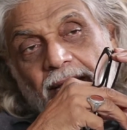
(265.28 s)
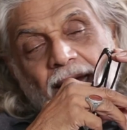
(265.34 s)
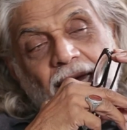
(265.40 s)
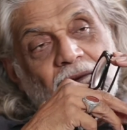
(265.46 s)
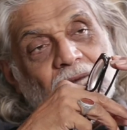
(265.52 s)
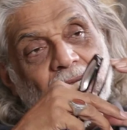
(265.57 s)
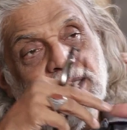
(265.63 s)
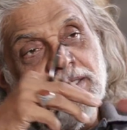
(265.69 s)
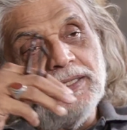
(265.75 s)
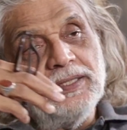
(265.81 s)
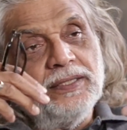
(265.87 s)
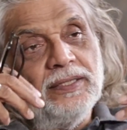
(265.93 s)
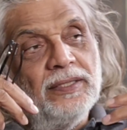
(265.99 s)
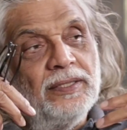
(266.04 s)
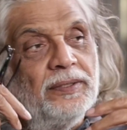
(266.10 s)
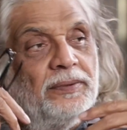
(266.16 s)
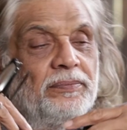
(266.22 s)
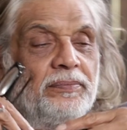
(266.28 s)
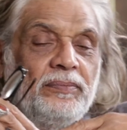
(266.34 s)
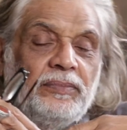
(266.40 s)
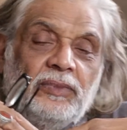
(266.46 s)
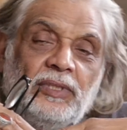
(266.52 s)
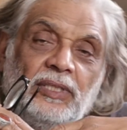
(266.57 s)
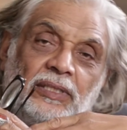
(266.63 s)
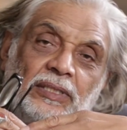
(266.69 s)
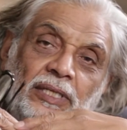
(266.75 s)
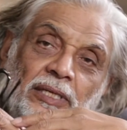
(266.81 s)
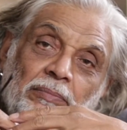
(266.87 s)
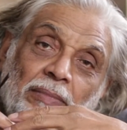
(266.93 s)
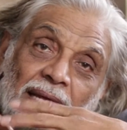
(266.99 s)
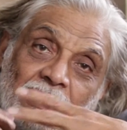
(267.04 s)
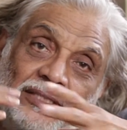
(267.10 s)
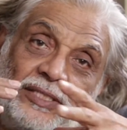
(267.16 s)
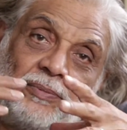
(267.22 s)
and the
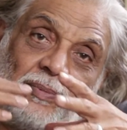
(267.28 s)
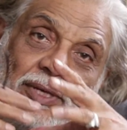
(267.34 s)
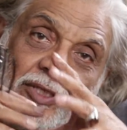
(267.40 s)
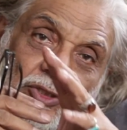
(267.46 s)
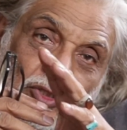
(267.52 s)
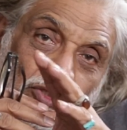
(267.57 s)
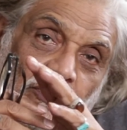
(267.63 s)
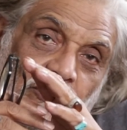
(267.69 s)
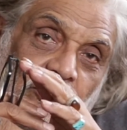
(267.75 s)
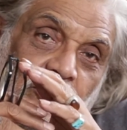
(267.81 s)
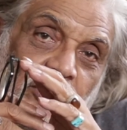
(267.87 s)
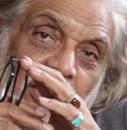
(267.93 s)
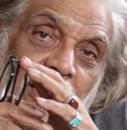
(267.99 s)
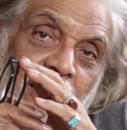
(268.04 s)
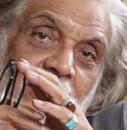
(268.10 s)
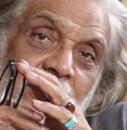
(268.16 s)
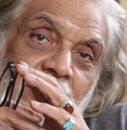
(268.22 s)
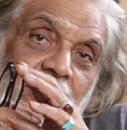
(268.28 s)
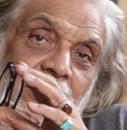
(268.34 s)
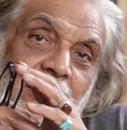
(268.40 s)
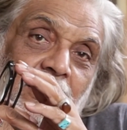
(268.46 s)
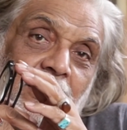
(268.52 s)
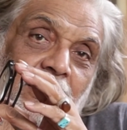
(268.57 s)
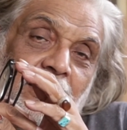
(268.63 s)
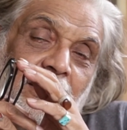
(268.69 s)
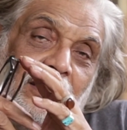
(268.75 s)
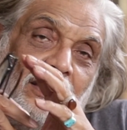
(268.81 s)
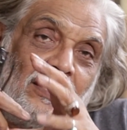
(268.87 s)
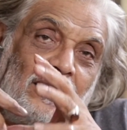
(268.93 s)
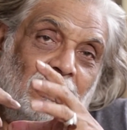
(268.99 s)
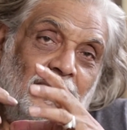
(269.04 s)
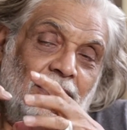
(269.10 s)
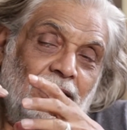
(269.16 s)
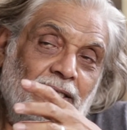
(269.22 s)
emancipation of the child,
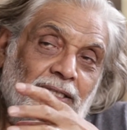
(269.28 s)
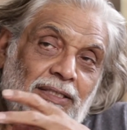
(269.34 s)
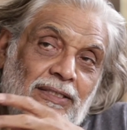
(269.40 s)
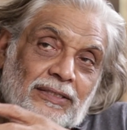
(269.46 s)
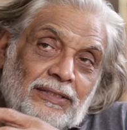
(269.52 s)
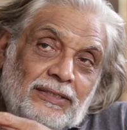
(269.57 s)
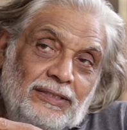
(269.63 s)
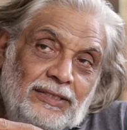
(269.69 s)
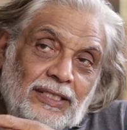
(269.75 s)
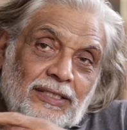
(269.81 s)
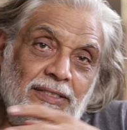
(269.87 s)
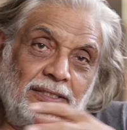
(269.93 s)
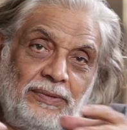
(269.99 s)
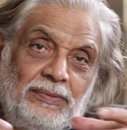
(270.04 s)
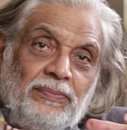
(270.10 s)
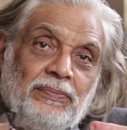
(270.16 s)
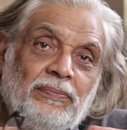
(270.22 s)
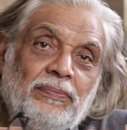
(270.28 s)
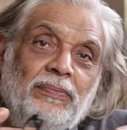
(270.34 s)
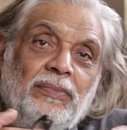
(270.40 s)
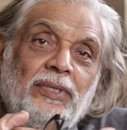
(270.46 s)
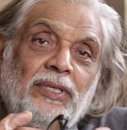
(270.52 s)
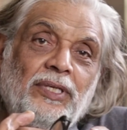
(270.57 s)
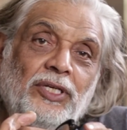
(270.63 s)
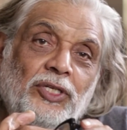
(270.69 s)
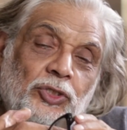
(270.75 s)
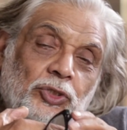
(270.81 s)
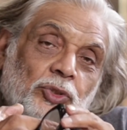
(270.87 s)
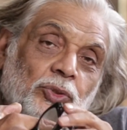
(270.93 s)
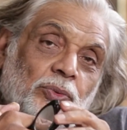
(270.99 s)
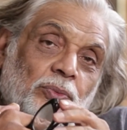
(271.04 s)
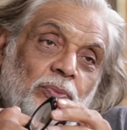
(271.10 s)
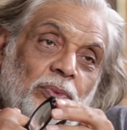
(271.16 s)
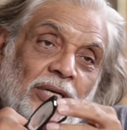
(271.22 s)
this
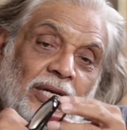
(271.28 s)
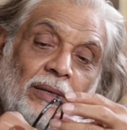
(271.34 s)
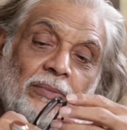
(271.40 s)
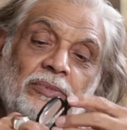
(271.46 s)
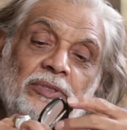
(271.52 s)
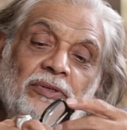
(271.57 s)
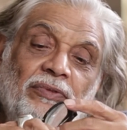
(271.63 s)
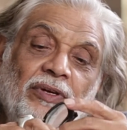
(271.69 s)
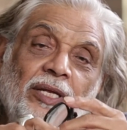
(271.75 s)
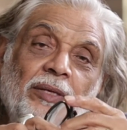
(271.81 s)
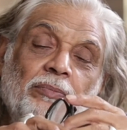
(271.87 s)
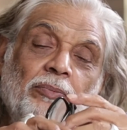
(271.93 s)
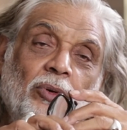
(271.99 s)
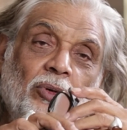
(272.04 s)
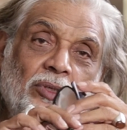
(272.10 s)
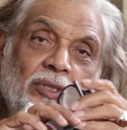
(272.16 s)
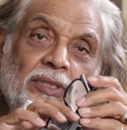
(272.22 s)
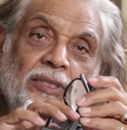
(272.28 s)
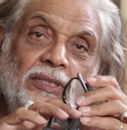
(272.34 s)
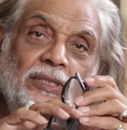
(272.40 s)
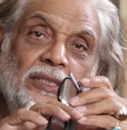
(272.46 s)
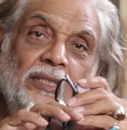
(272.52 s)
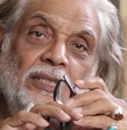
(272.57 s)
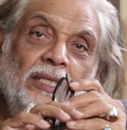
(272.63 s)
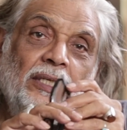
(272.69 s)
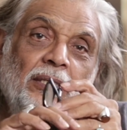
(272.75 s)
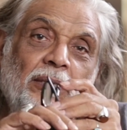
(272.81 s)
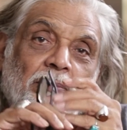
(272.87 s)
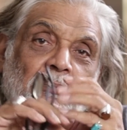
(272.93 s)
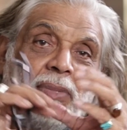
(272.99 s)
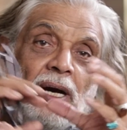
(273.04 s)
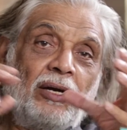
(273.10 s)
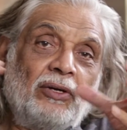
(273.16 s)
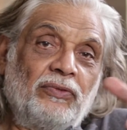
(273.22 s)
issue becomes a very important
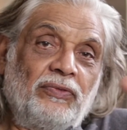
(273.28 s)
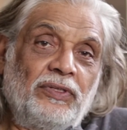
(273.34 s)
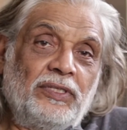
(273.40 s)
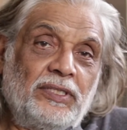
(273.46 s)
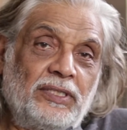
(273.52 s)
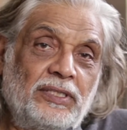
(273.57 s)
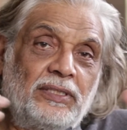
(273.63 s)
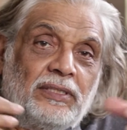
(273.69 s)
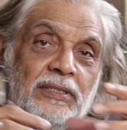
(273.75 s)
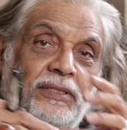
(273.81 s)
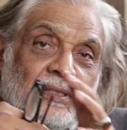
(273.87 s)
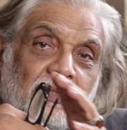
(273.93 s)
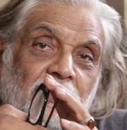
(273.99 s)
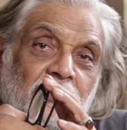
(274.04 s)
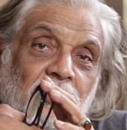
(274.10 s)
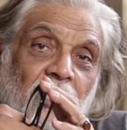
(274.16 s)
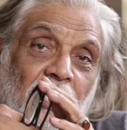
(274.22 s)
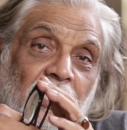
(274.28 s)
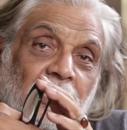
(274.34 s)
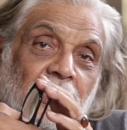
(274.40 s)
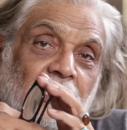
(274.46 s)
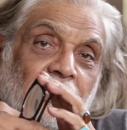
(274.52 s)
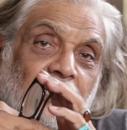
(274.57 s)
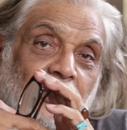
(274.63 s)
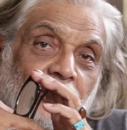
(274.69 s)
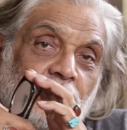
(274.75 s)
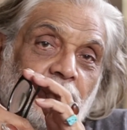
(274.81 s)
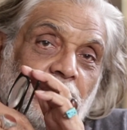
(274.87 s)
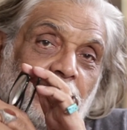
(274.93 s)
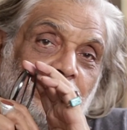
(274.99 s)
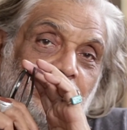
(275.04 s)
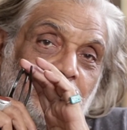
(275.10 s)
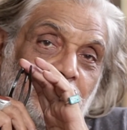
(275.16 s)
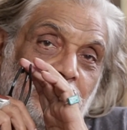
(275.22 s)
part of his training and
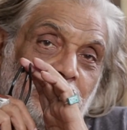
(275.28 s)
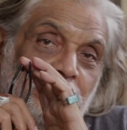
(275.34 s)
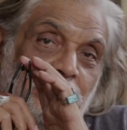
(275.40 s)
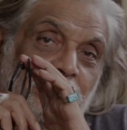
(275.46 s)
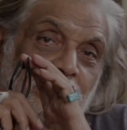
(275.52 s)
curriculum. You know.